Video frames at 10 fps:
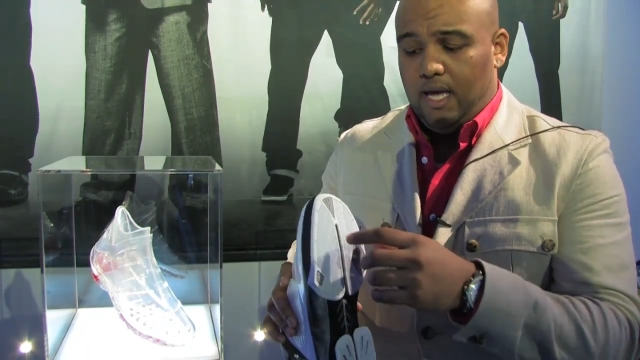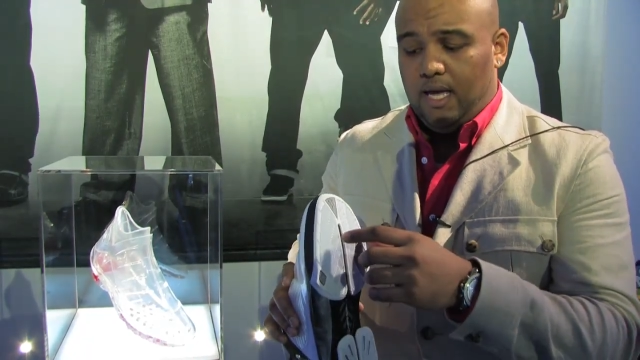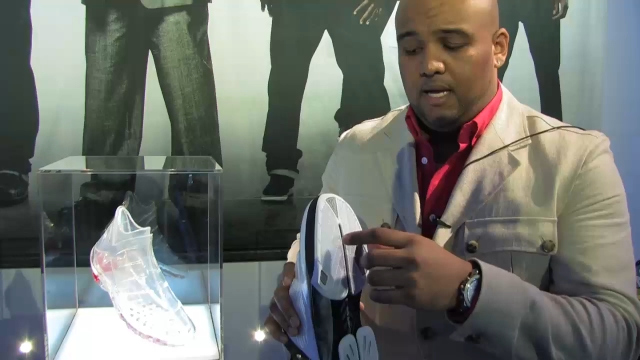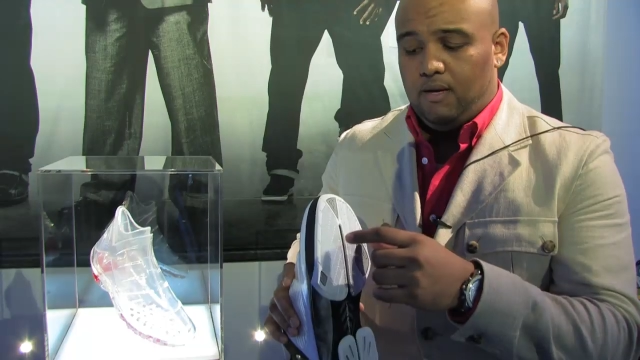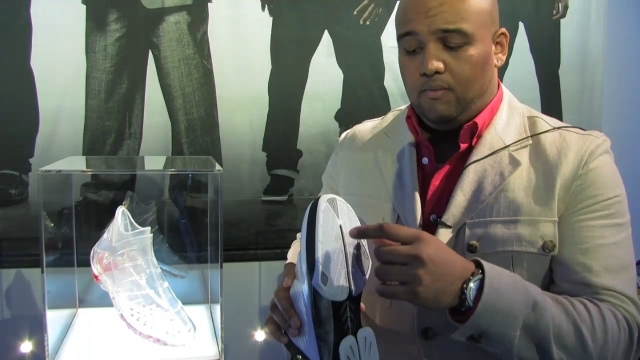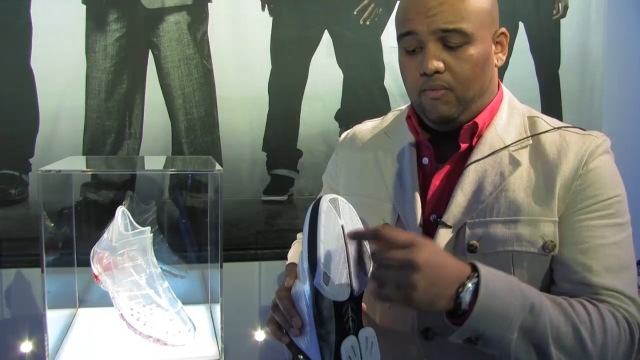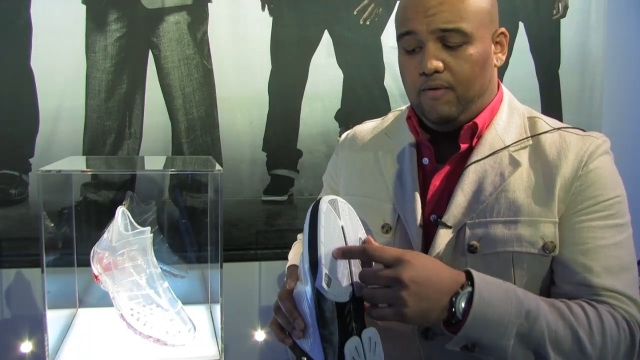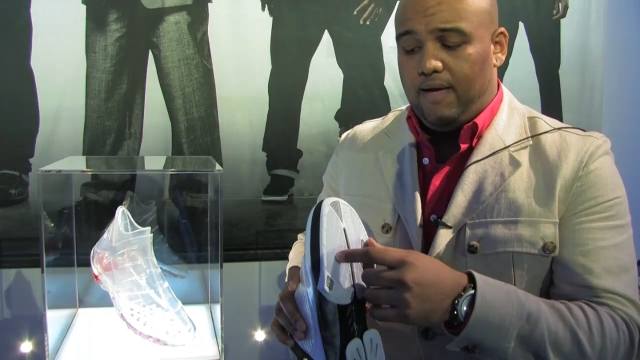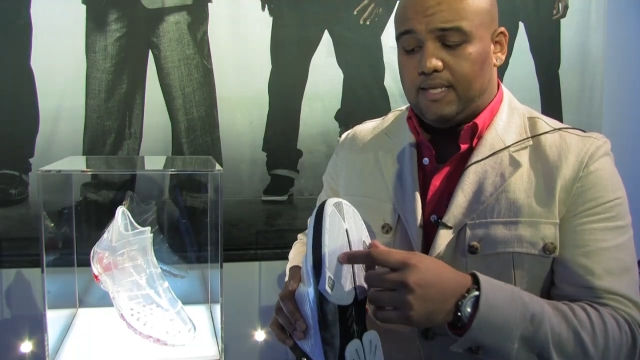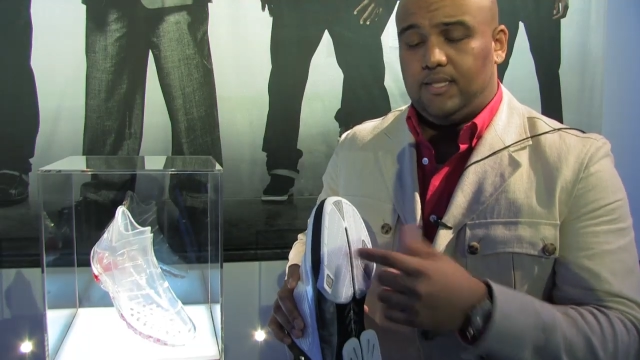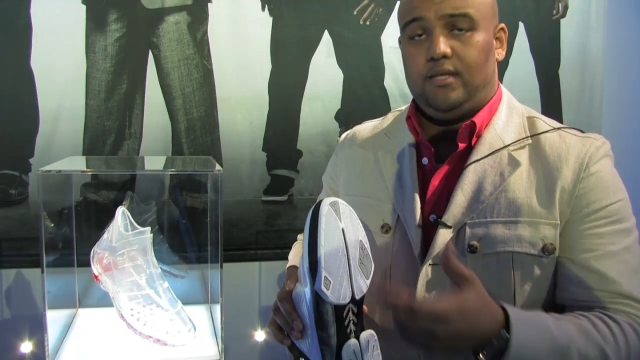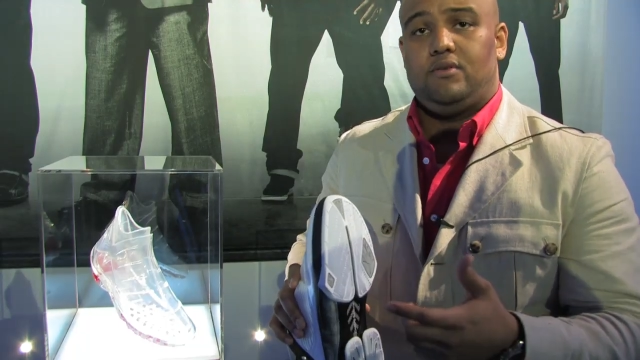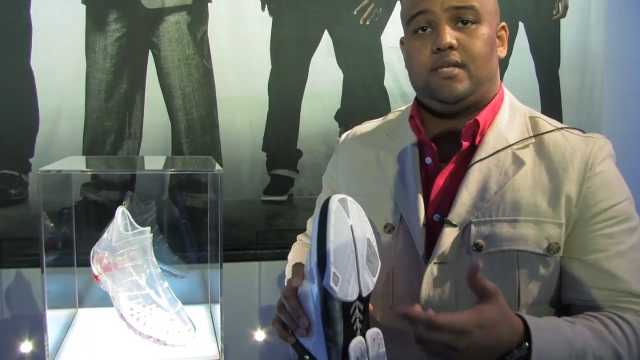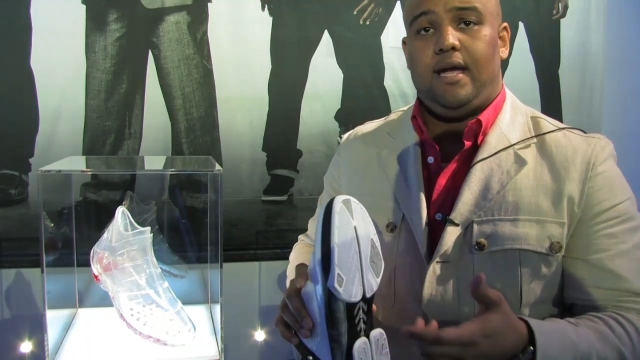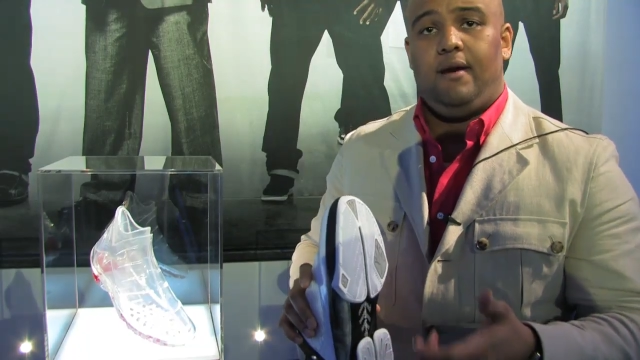and we've actually
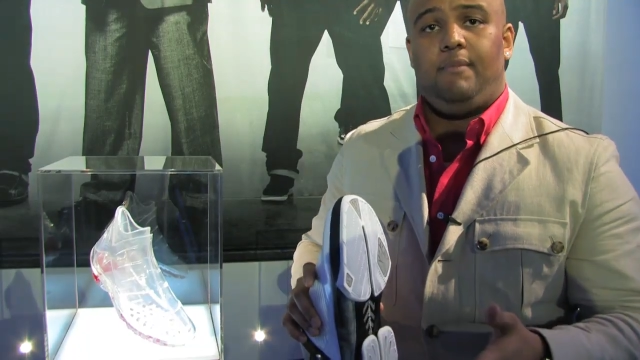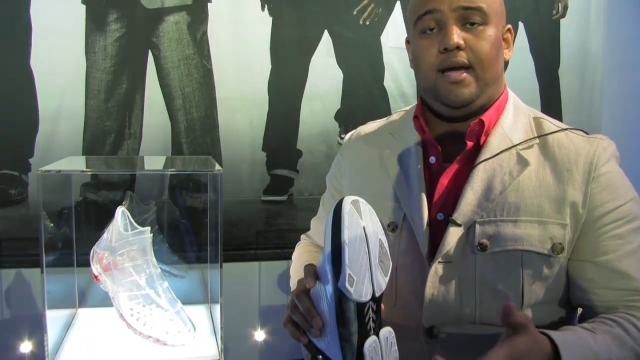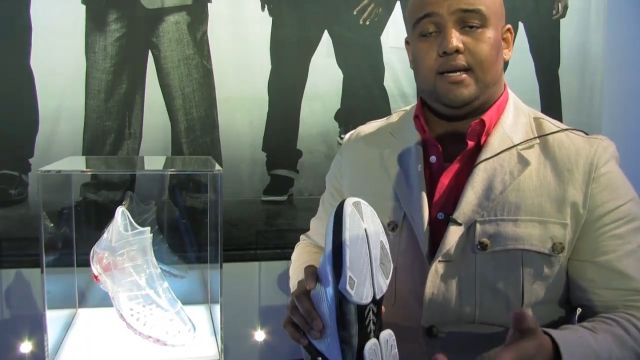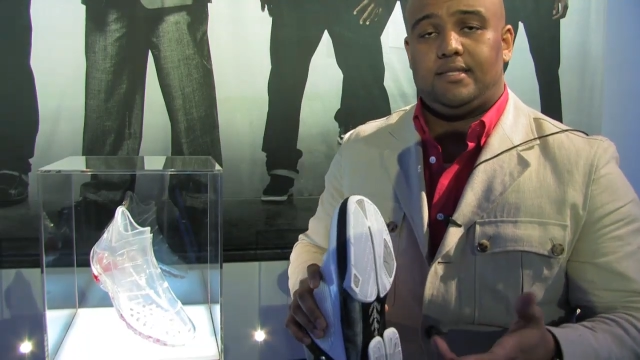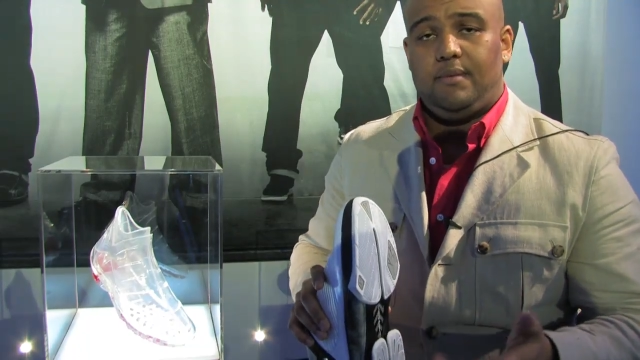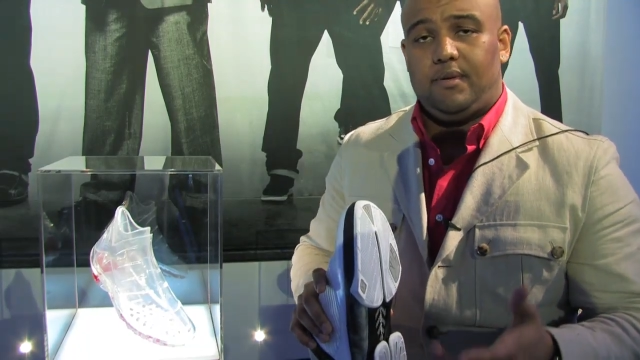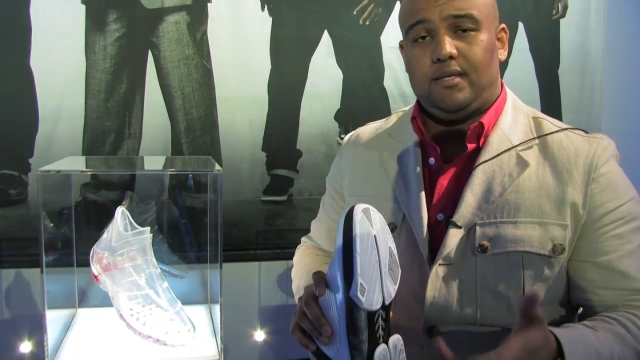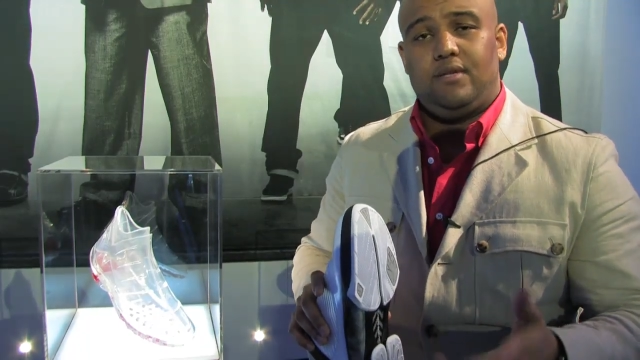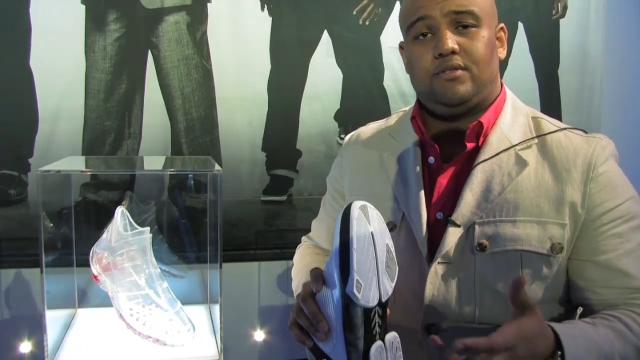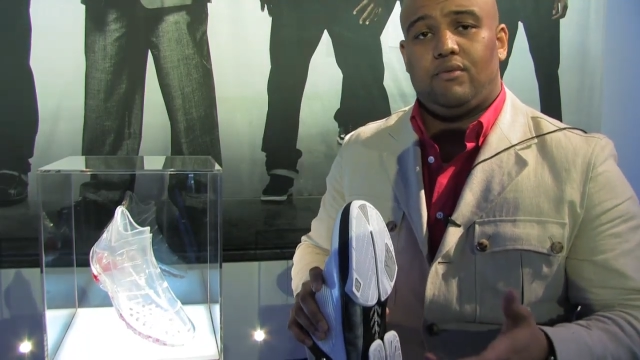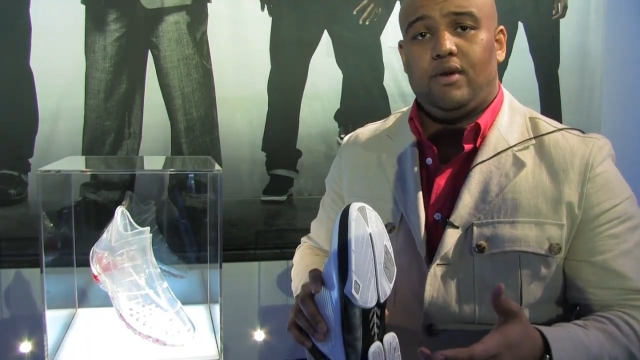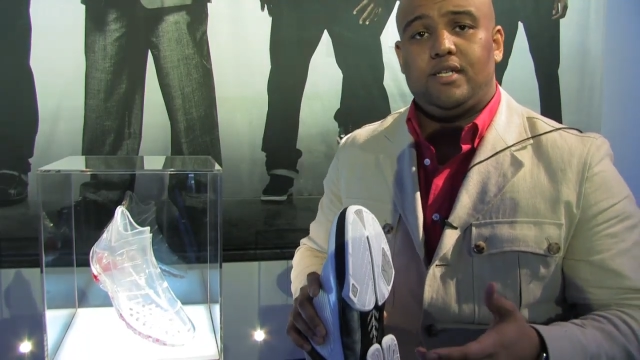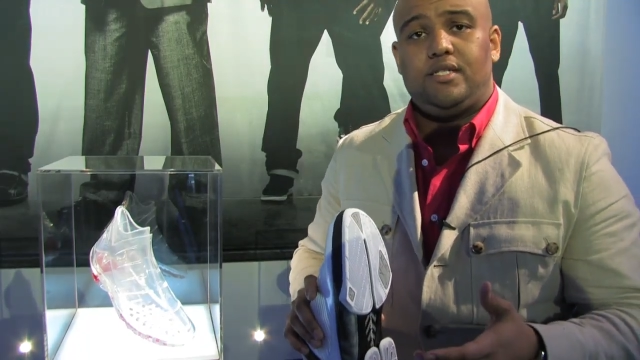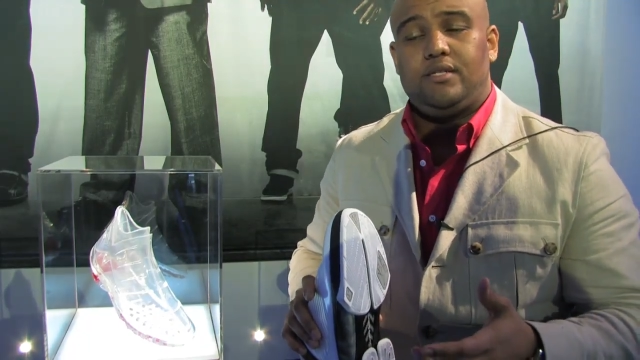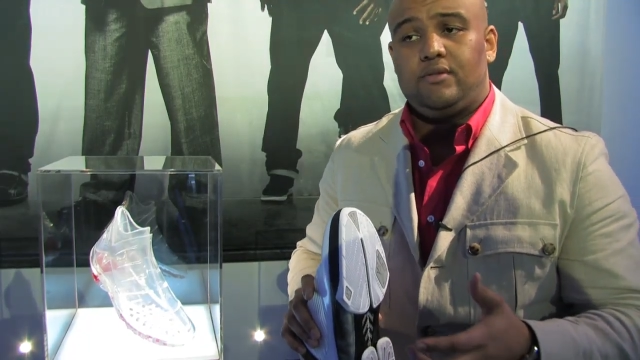used the airbag that's typically used in
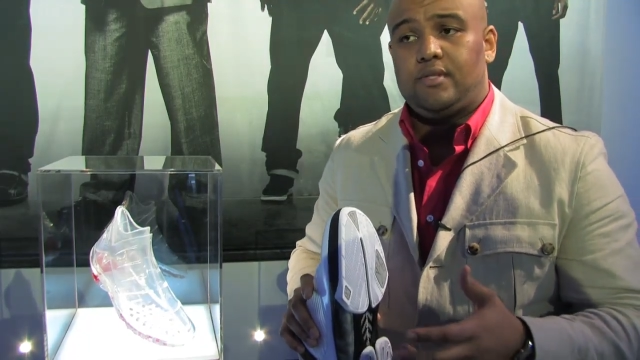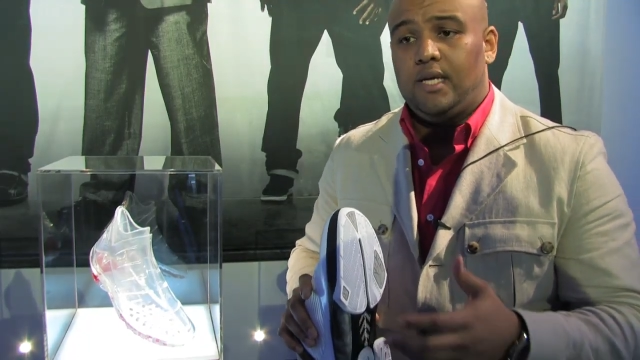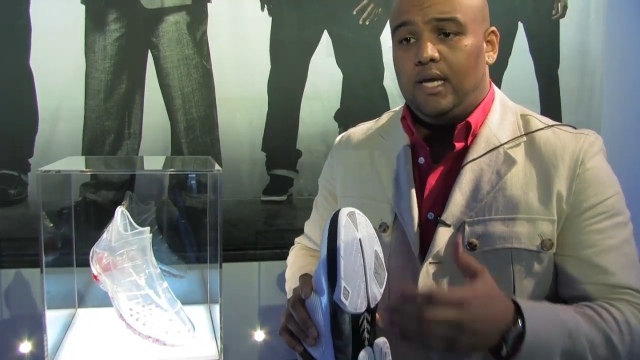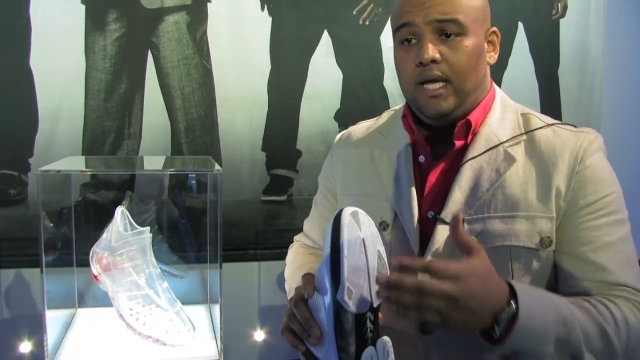running shoes,